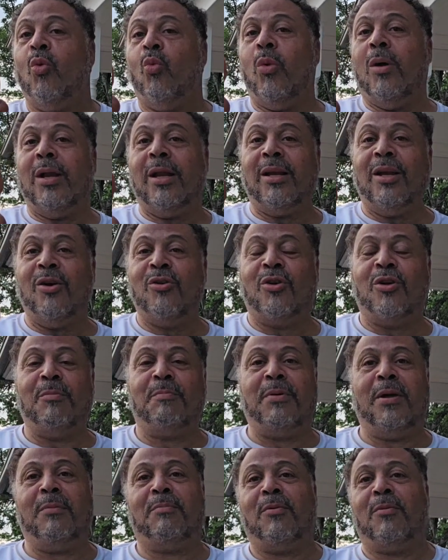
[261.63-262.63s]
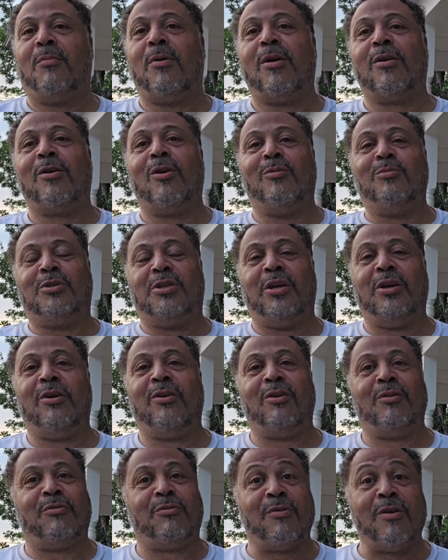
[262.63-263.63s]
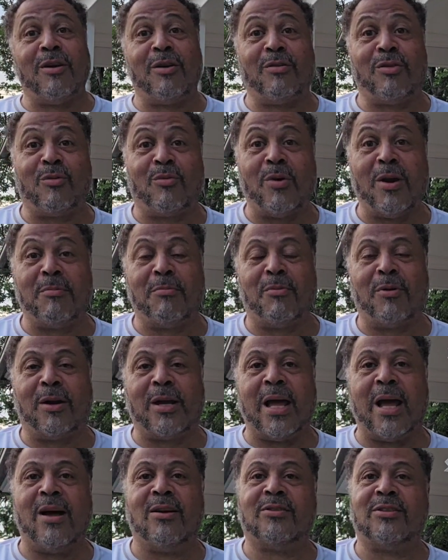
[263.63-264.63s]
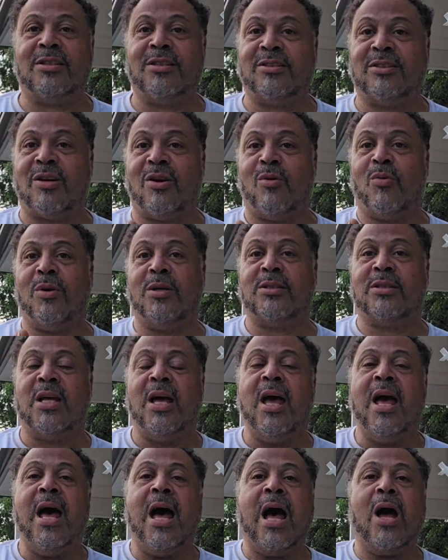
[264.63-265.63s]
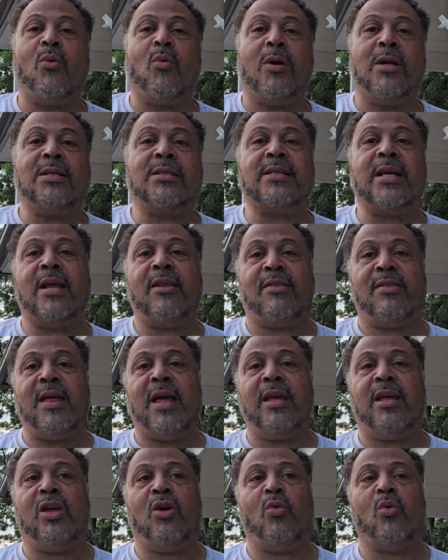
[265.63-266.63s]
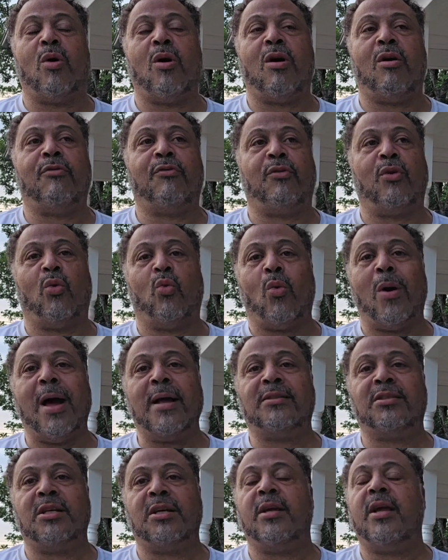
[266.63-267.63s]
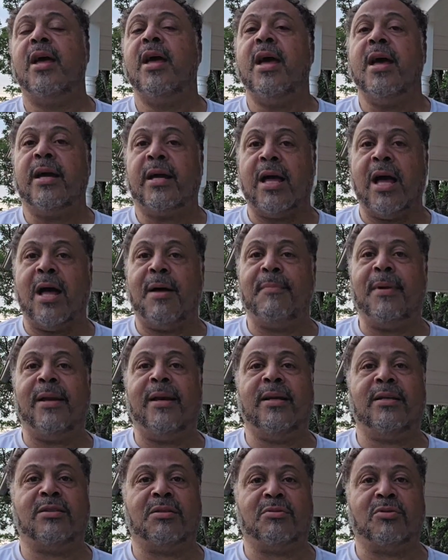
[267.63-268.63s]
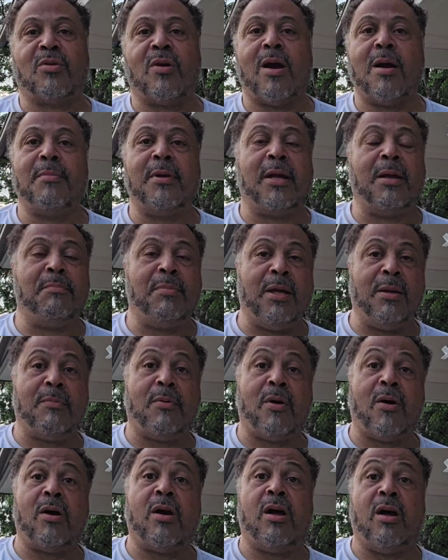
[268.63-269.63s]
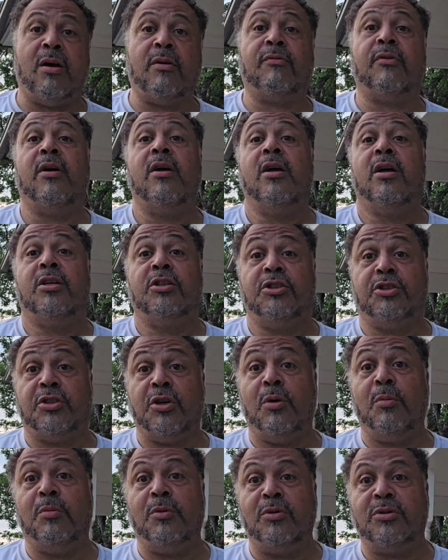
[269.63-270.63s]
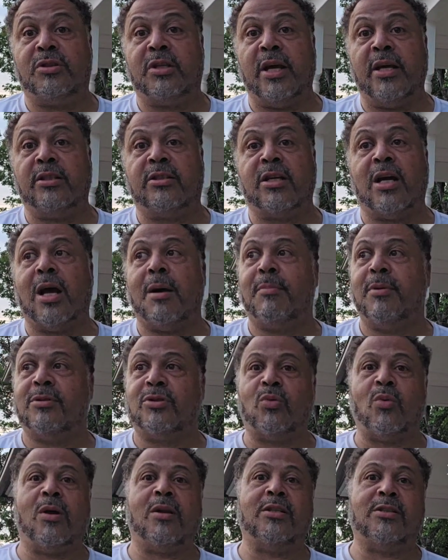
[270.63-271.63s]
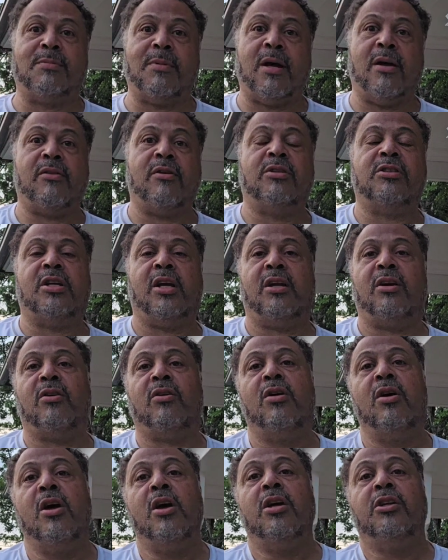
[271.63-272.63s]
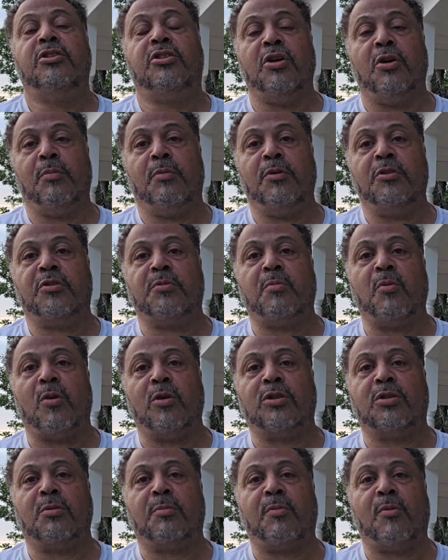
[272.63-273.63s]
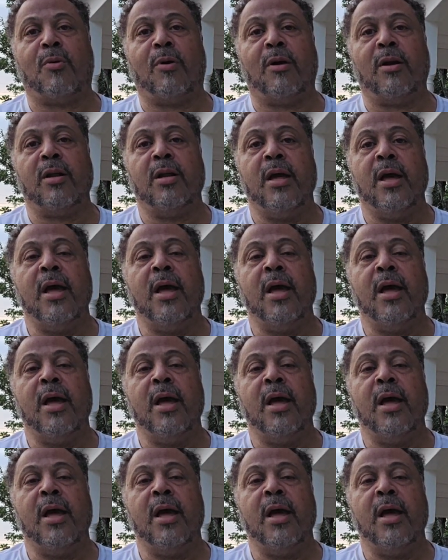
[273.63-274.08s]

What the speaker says: Well, hello, good people. Mark Holmes here in front of the red brick house. And as always, I want to say thank you all for watching, commenting, subscribing, and being part of Jobu's day job, as well as my other channel, Jobu Sports Report.